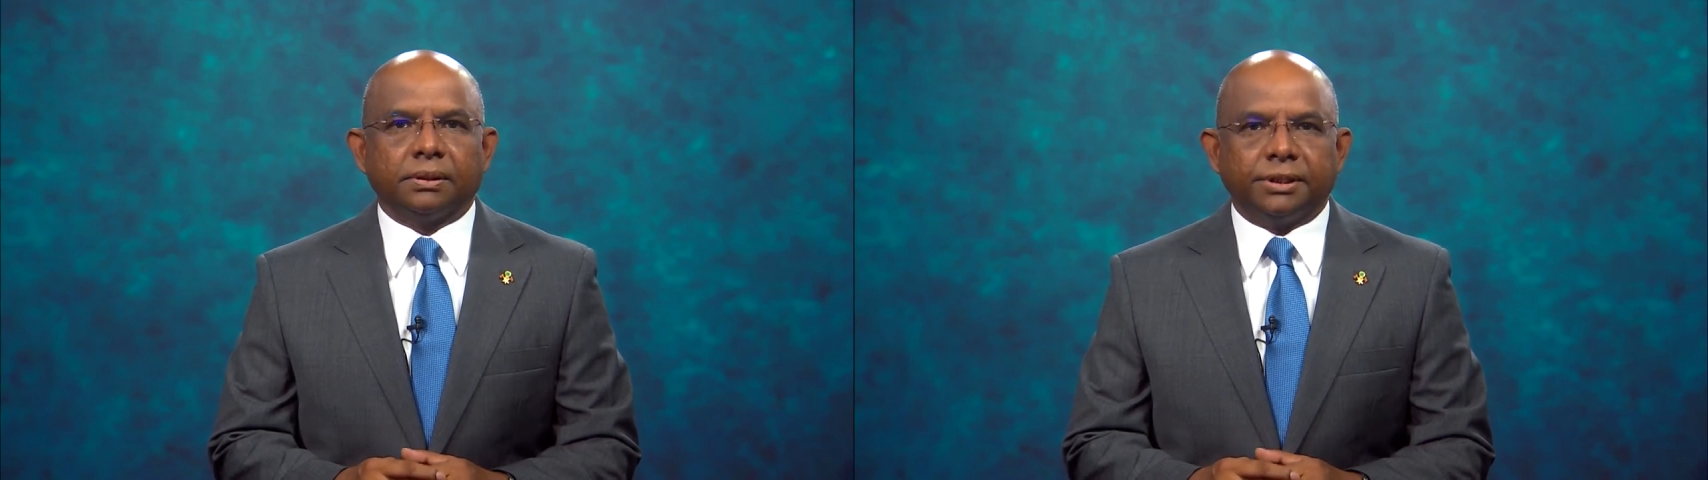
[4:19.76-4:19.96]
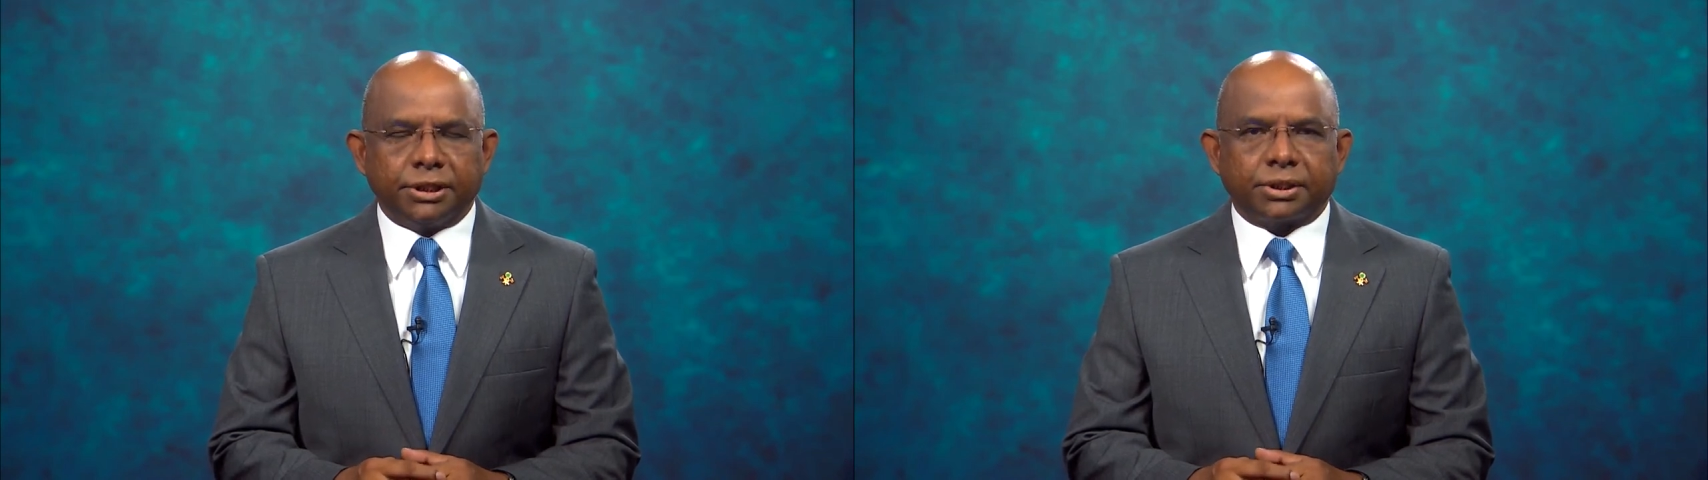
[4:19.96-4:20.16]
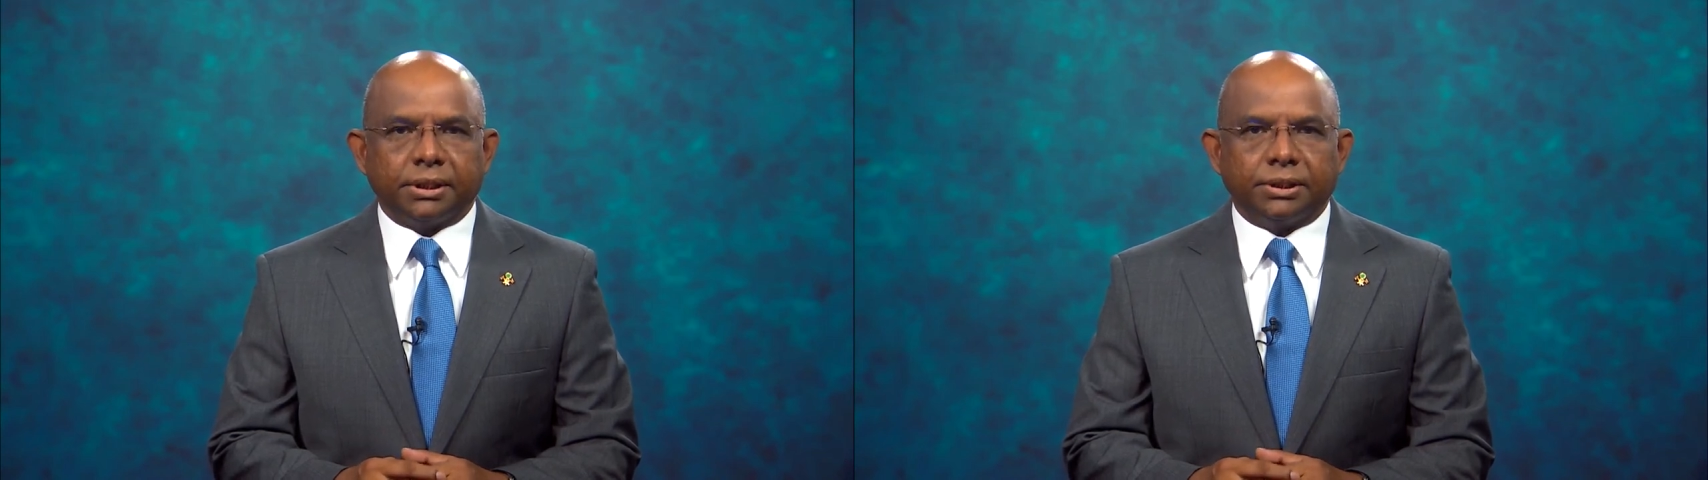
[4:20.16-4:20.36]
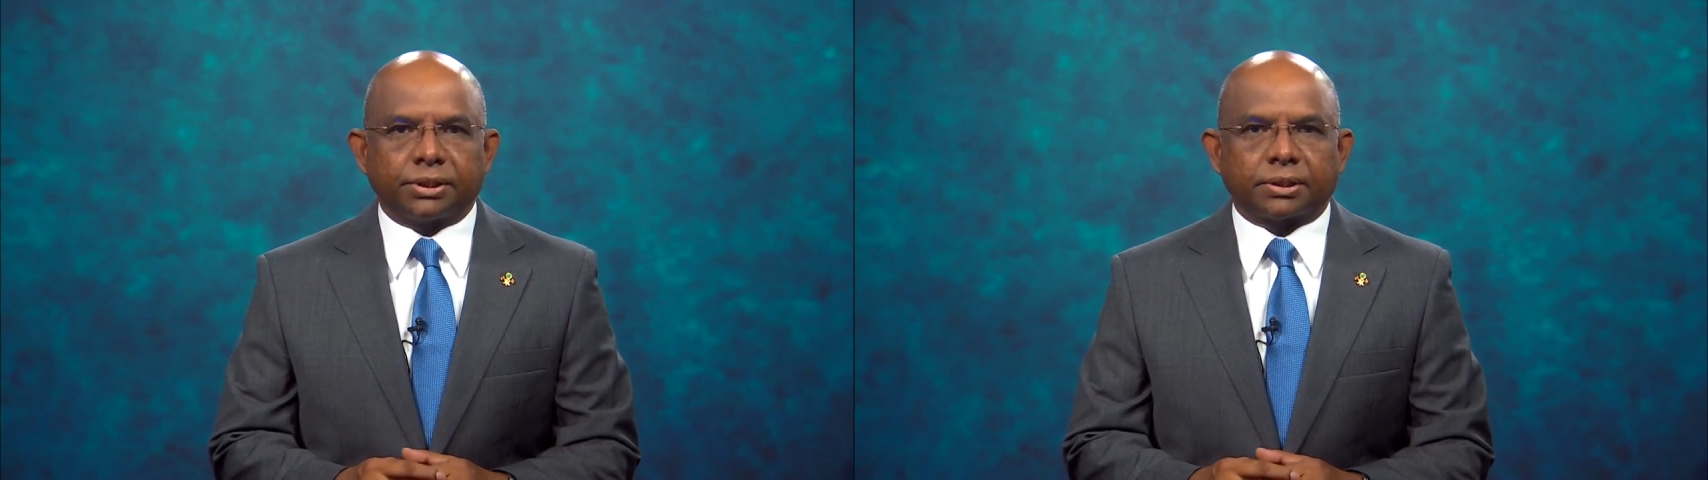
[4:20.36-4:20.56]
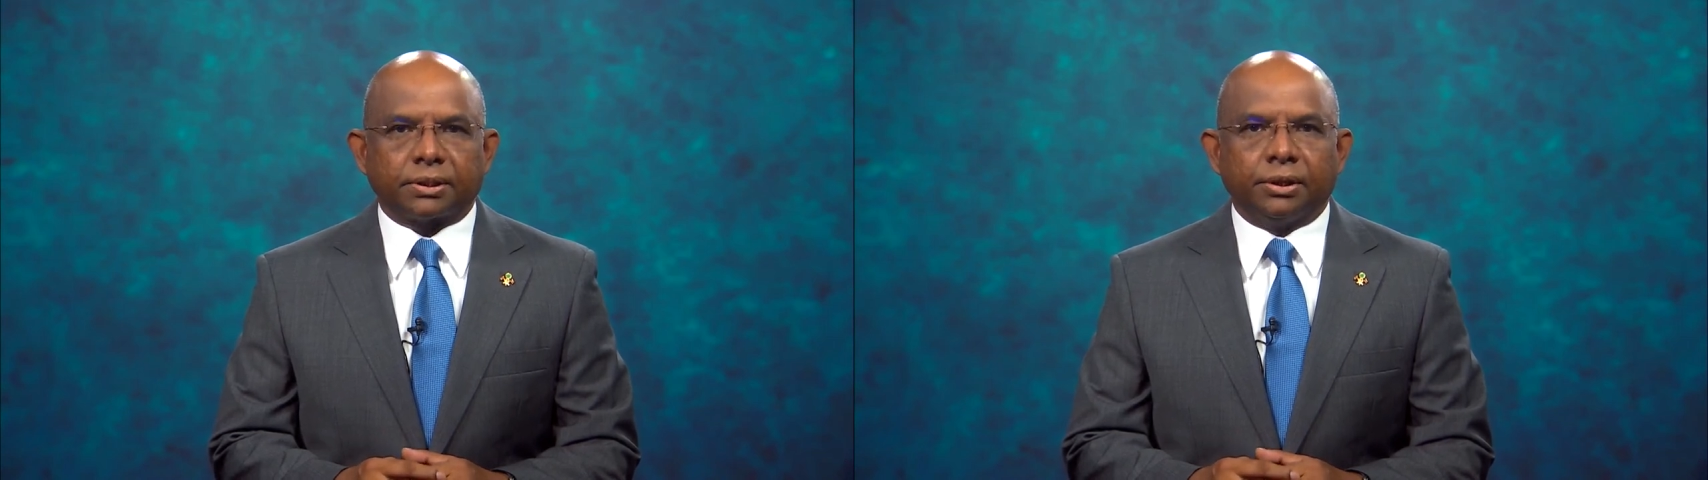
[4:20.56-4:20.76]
This is